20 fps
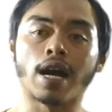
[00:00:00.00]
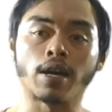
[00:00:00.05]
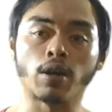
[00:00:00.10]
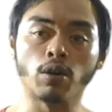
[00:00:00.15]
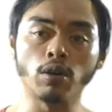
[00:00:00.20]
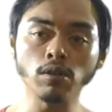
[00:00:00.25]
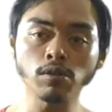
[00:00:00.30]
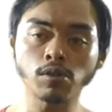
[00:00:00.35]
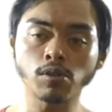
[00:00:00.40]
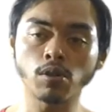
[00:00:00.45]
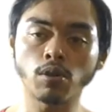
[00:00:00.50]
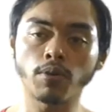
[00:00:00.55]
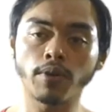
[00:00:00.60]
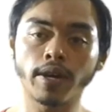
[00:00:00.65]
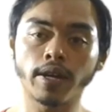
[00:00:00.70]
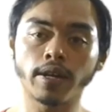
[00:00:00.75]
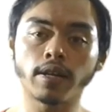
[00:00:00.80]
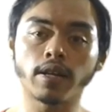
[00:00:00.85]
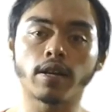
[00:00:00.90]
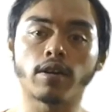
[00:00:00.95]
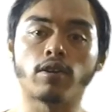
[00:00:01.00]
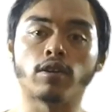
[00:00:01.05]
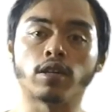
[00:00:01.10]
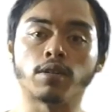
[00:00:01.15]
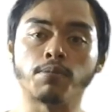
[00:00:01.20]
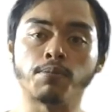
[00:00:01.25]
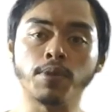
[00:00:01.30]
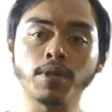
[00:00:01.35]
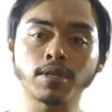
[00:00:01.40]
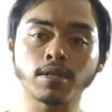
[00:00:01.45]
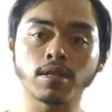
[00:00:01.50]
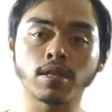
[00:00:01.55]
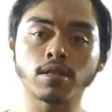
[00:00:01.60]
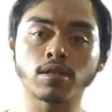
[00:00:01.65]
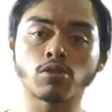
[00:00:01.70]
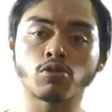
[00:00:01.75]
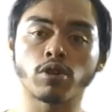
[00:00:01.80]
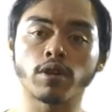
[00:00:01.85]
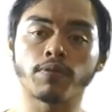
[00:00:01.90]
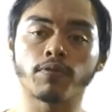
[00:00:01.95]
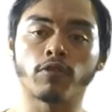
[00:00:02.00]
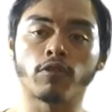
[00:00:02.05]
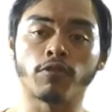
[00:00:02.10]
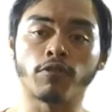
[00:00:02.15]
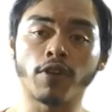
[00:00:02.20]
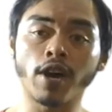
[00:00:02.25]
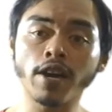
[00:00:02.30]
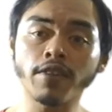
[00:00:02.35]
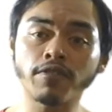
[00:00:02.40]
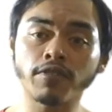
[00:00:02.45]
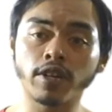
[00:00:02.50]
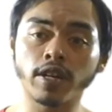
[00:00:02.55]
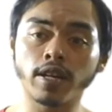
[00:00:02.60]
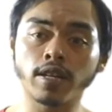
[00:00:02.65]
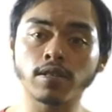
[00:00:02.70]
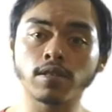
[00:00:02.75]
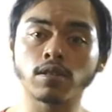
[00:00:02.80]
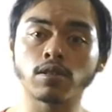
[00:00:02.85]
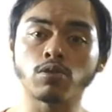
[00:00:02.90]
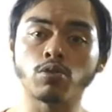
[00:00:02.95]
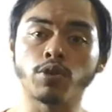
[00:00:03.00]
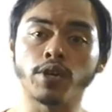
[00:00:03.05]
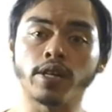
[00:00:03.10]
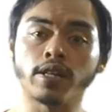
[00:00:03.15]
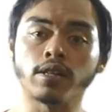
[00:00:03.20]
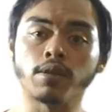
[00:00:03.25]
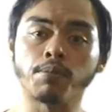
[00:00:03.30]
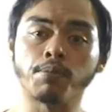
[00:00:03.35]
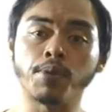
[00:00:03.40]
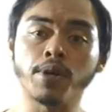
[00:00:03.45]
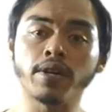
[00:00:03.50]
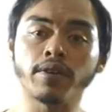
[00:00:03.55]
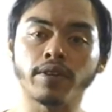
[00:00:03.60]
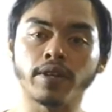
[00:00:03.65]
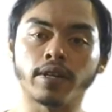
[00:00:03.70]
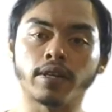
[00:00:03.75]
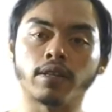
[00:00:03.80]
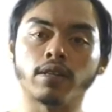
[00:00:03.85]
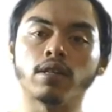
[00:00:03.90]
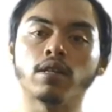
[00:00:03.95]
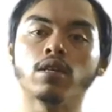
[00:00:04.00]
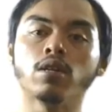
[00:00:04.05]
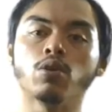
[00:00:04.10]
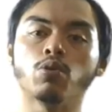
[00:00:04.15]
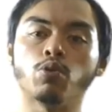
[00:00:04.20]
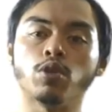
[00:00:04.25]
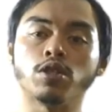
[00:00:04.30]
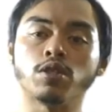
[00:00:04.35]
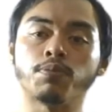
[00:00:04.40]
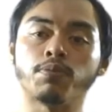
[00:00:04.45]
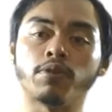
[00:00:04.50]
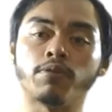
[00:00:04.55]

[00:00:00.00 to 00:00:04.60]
I also went on a business trip for 5 days during the period, which